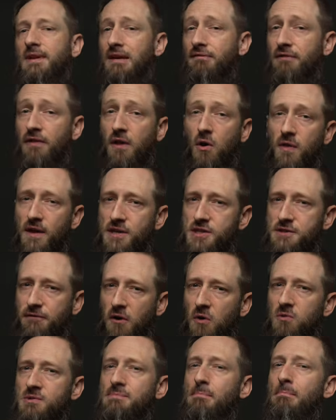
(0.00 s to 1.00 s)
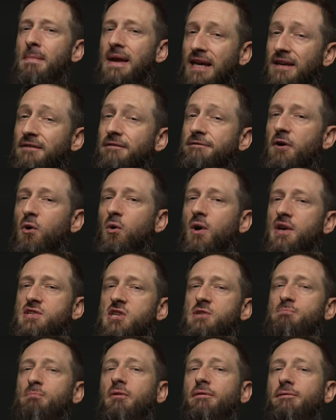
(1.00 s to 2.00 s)
even though this phone's main focus
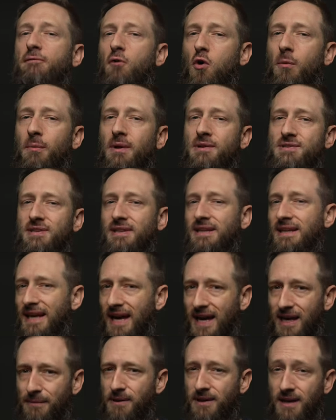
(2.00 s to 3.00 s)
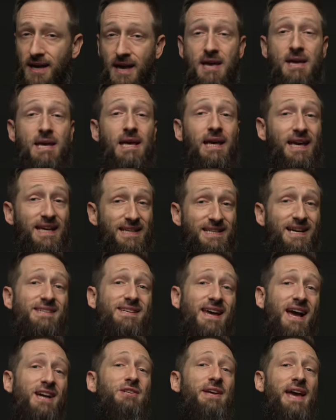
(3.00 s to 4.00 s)
is performance and gaming, it
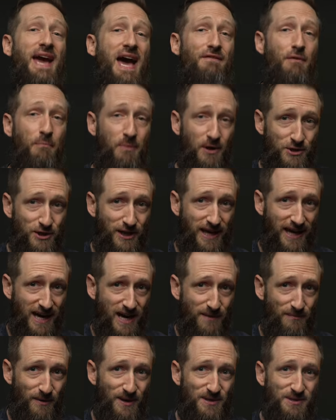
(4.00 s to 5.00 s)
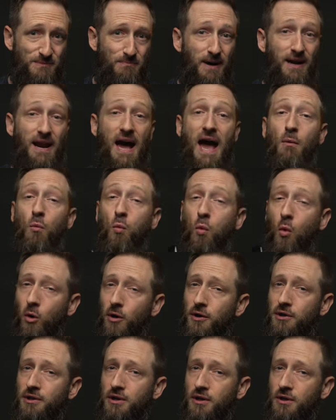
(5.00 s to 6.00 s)
does actually have a bunch of cameras, but I
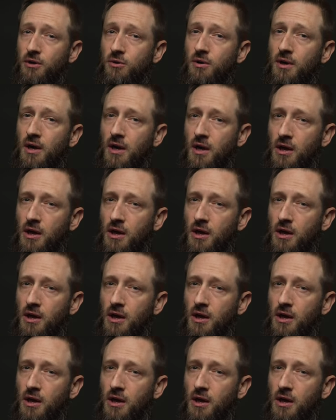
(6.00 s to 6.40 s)
warn you,